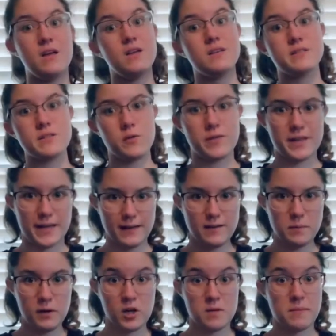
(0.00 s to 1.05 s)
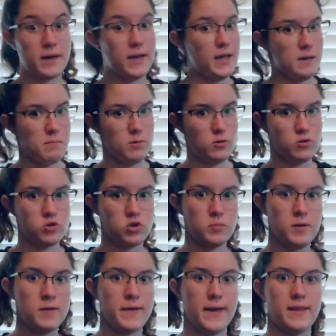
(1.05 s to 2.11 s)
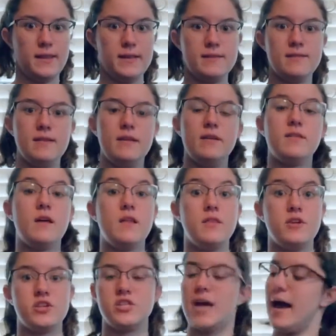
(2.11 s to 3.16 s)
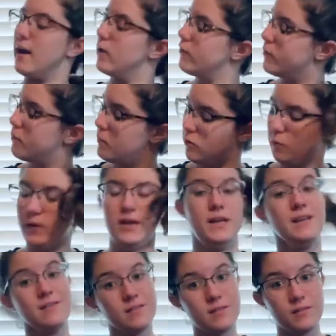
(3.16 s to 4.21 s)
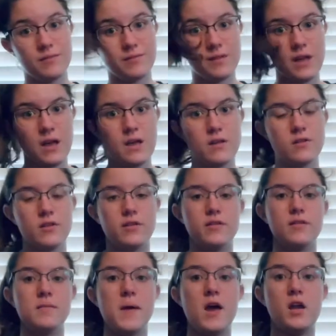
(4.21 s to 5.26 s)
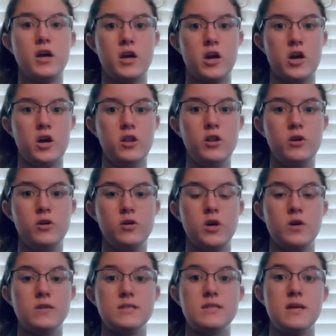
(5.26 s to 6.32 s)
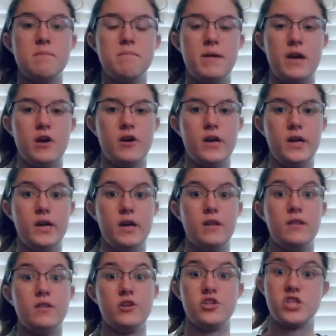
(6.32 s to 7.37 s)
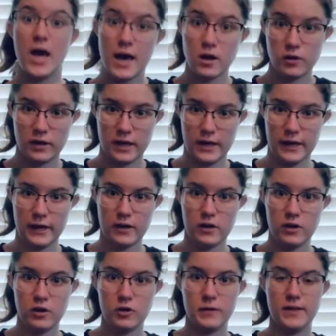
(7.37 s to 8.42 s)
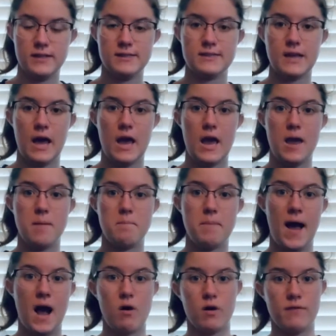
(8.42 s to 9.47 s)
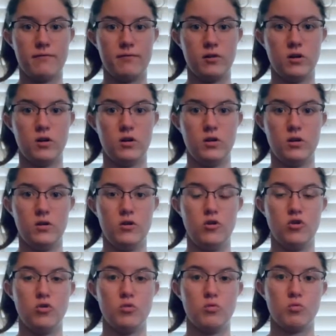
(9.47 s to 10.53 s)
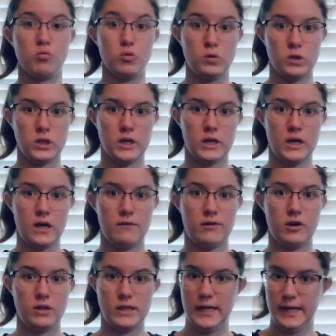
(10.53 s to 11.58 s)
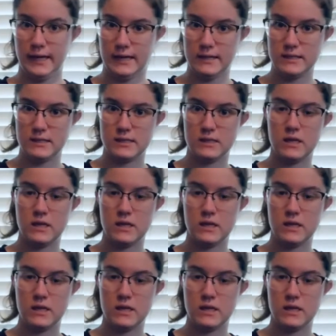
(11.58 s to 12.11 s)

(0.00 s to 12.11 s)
So the next book on my April to be read list is The Shadows Between Us. So this is about a girl who goes to marry the Shadow King, who is a powerful new ruler of her land.